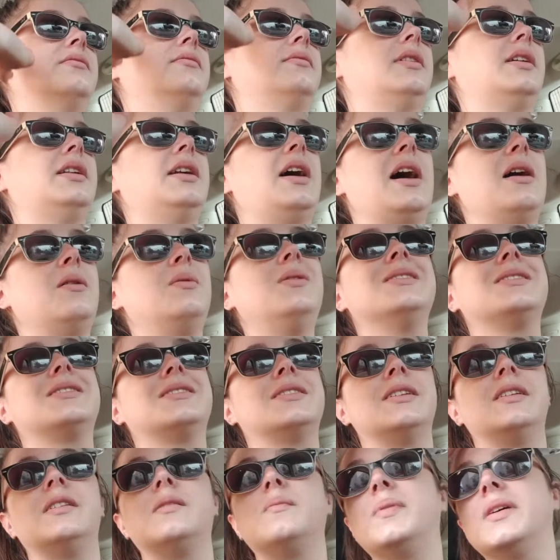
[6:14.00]
And I was
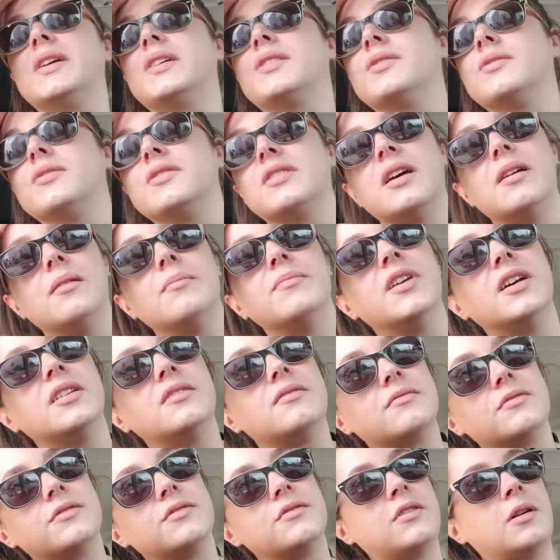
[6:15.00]
sending pictures. I'm not
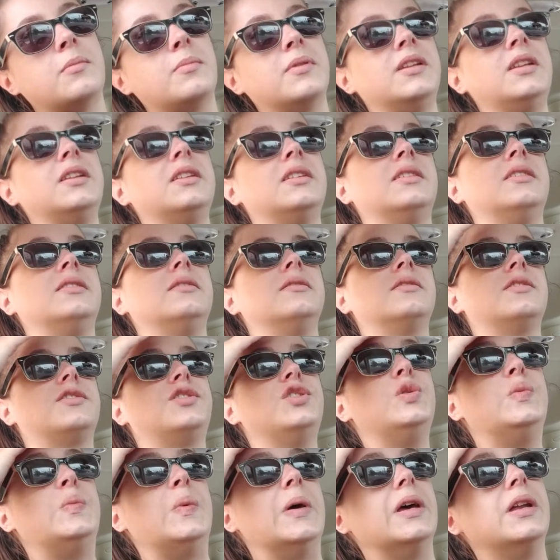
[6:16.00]
completely
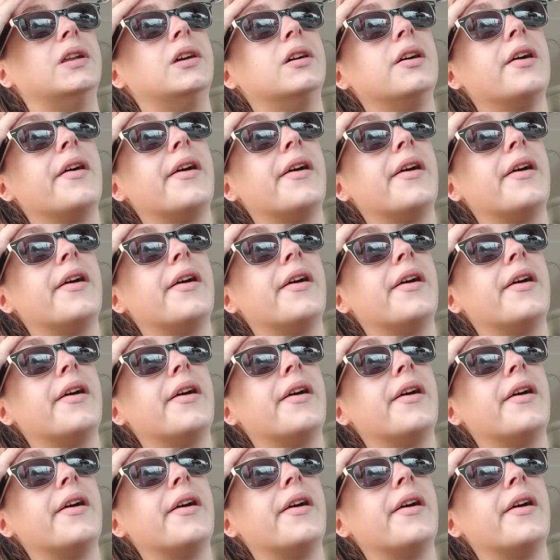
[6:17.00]
stupid.